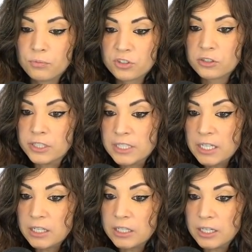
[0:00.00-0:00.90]

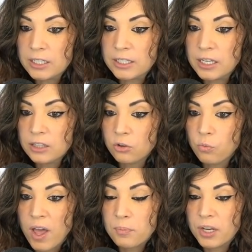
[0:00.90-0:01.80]
succeeded in getting the
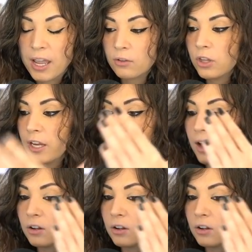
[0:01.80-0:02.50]
weapon out. Like,